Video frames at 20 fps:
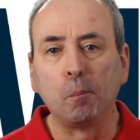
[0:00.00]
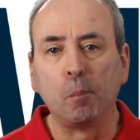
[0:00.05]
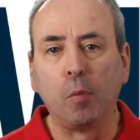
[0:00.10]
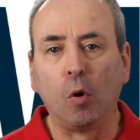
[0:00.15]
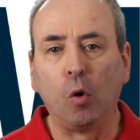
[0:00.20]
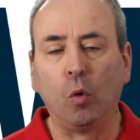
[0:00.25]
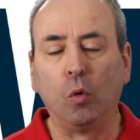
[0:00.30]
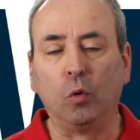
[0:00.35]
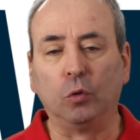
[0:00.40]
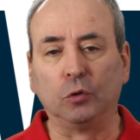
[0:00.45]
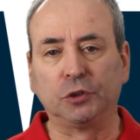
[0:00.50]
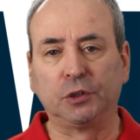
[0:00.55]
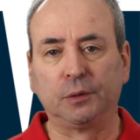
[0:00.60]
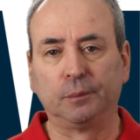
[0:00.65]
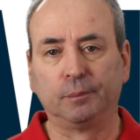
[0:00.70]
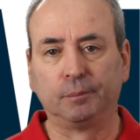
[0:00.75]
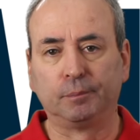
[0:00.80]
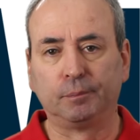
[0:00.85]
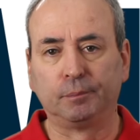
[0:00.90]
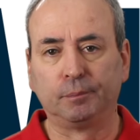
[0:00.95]
Pause.
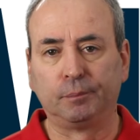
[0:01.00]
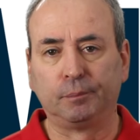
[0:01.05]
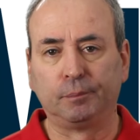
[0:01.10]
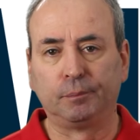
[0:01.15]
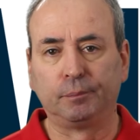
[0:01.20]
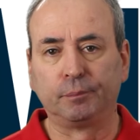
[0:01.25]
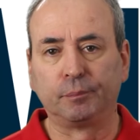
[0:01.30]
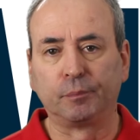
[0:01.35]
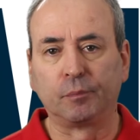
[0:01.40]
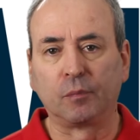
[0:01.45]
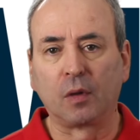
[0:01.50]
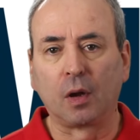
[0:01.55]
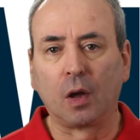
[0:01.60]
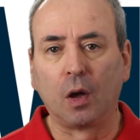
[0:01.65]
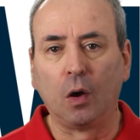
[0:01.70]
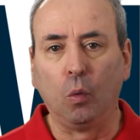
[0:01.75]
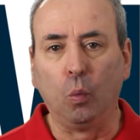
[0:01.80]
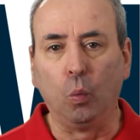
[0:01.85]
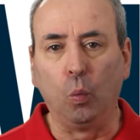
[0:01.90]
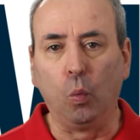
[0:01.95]

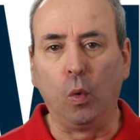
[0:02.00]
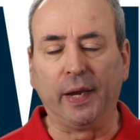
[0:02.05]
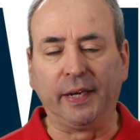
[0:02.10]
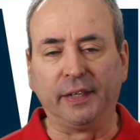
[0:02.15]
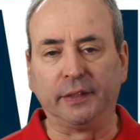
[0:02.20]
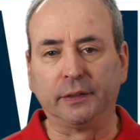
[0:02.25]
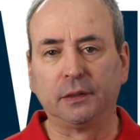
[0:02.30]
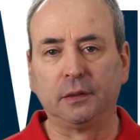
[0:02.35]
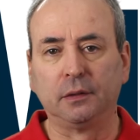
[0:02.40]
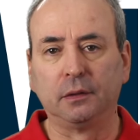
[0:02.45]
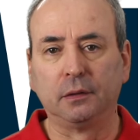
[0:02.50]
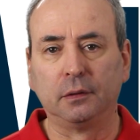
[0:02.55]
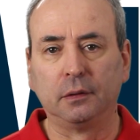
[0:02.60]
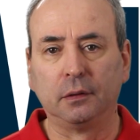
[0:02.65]
Wait.